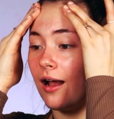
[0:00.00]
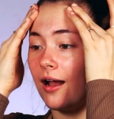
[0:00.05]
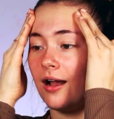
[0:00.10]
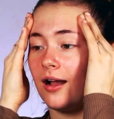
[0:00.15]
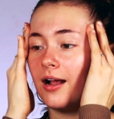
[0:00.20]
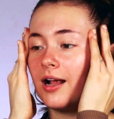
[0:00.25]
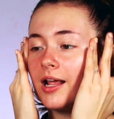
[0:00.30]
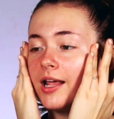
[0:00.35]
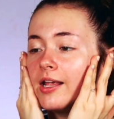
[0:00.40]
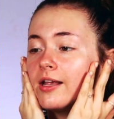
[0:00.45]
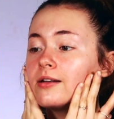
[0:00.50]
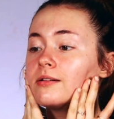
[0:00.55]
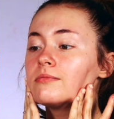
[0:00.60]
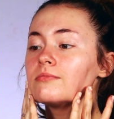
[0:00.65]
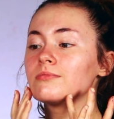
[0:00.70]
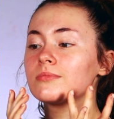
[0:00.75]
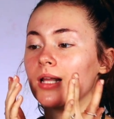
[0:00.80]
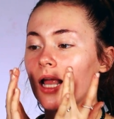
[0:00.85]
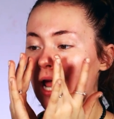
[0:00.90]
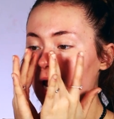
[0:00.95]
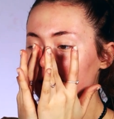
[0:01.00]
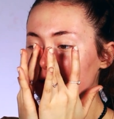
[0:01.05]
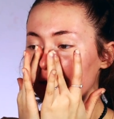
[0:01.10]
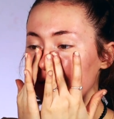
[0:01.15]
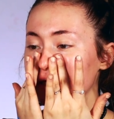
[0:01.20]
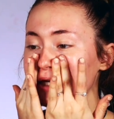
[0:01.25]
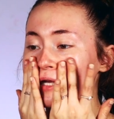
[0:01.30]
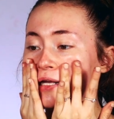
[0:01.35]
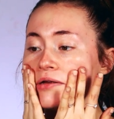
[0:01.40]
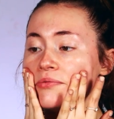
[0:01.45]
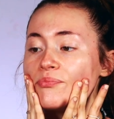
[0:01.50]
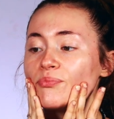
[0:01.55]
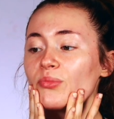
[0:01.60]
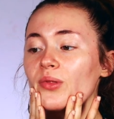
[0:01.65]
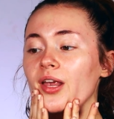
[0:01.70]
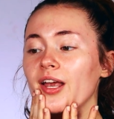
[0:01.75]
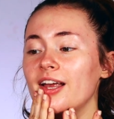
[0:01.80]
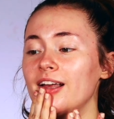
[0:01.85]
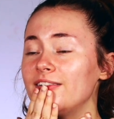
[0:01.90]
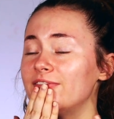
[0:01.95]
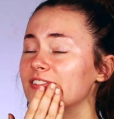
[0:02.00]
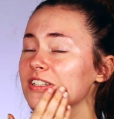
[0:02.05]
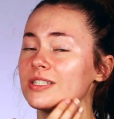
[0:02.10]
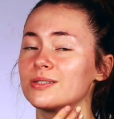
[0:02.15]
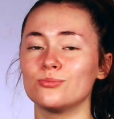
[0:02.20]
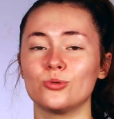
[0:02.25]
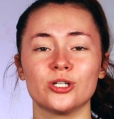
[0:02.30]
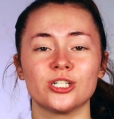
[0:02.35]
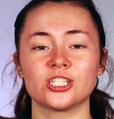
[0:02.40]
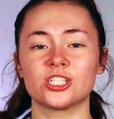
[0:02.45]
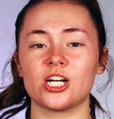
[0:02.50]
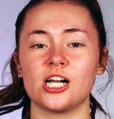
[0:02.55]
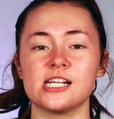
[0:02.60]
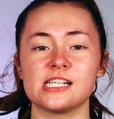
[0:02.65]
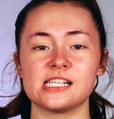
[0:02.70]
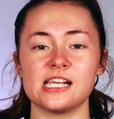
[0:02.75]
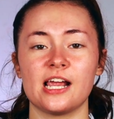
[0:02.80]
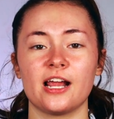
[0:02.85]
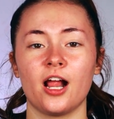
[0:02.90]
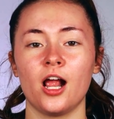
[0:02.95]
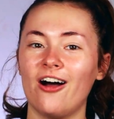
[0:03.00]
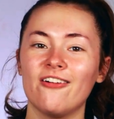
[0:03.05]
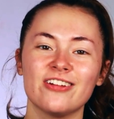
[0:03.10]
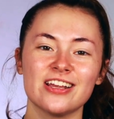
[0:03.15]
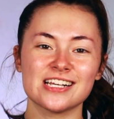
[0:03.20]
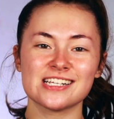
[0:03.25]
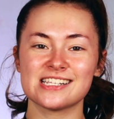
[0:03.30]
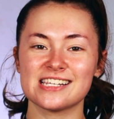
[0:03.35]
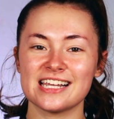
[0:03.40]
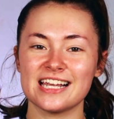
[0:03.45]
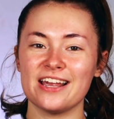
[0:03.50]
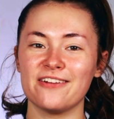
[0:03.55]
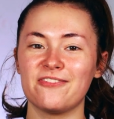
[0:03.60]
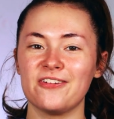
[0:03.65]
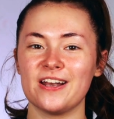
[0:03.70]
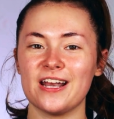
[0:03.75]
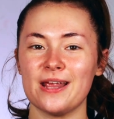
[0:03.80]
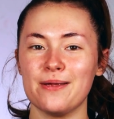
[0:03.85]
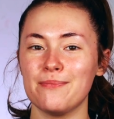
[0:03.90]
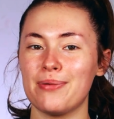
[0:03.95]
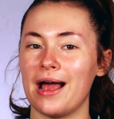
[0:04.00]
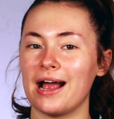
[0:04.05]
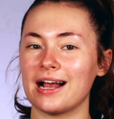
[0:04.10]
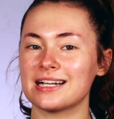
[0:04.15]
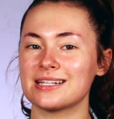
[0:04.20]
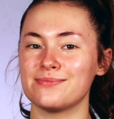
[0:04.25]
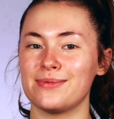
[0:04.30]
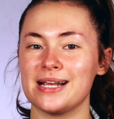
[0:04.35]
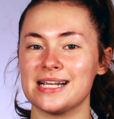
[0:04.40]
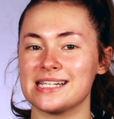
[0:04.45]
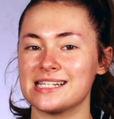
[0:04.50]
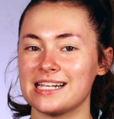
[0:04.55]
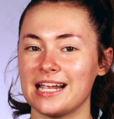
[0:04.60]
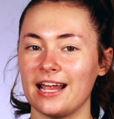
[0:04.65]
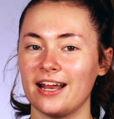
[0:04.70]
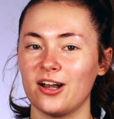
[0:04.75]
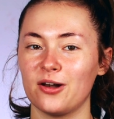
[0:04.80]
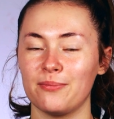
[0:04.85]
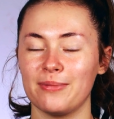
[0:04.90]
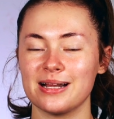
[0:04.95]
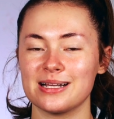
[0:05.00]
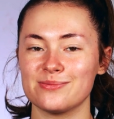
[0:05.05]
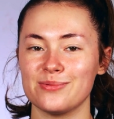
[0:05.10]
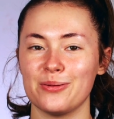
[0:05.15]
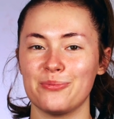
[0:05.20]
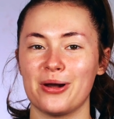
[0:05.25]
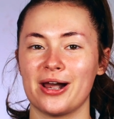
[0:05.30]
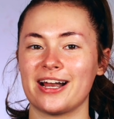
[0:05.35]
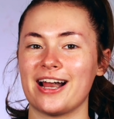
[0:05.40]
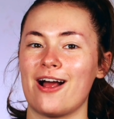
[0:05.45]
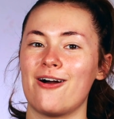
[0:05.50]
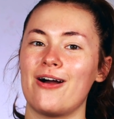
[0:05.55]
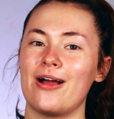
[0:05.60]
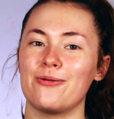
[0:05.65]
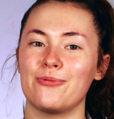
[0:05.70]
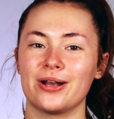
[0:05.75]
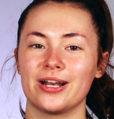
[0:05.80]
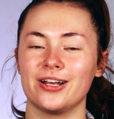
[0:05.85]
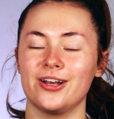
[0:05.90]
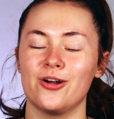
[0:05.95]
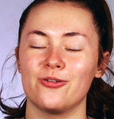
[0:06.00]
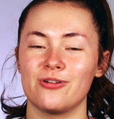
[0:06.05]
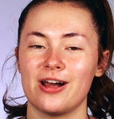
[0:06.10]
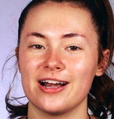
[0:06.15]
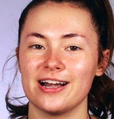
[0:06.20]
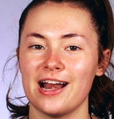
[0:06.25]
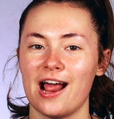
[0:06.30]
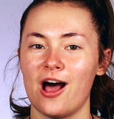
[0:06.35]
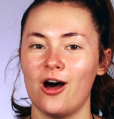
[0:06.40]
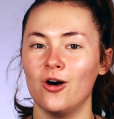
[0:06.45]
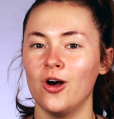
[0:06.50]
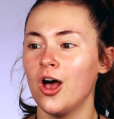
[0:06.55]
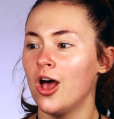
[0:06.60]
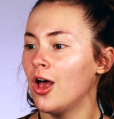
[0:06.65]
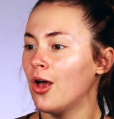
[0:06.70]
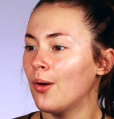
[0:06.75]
I like it. It feels moisturizing. Obviously, if it impacts my skin or makes me break out, I wouldn't know right now.